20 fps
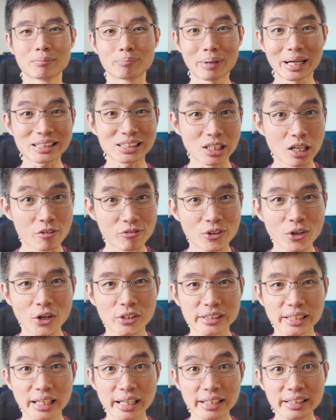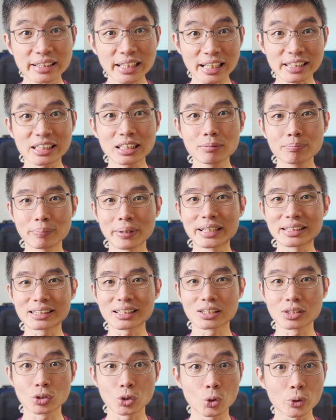But of course, nothing beats
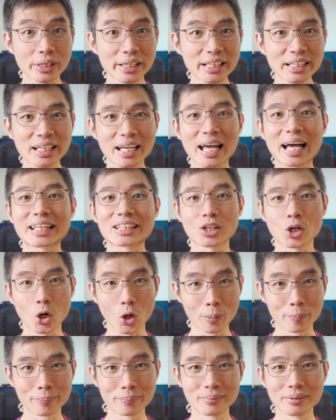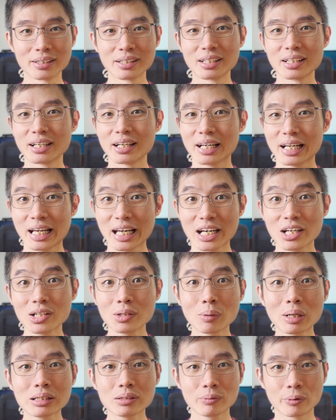cooking at home.
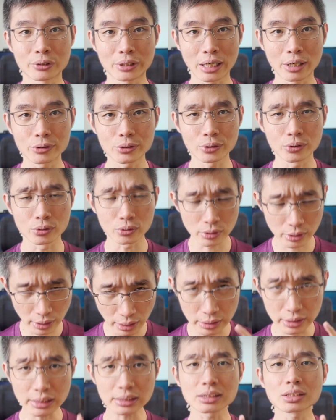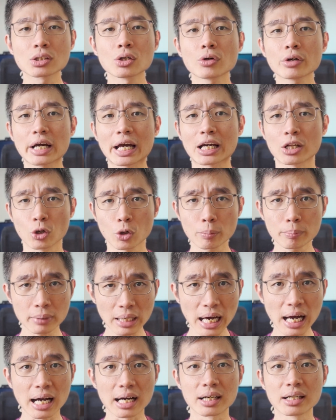Everyone will tell you, just cook at home
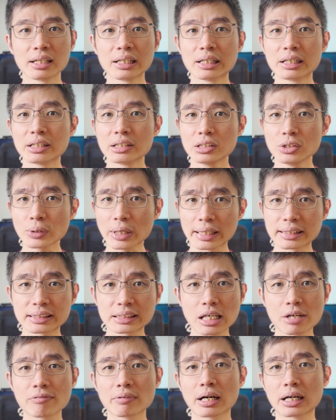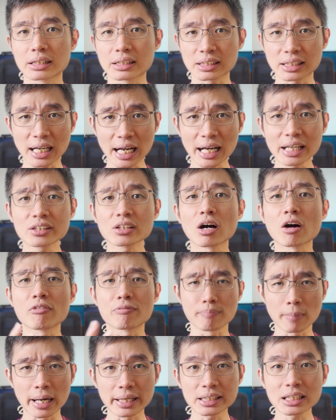lah. You can save a ton
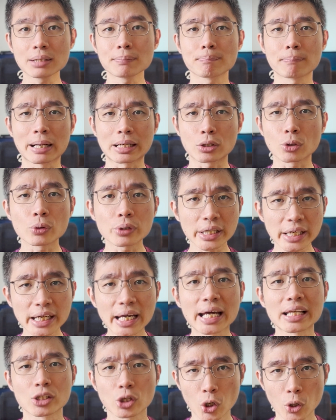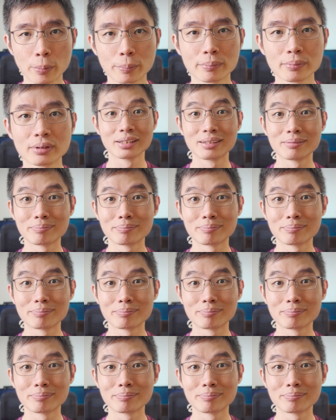of money by cooking at home.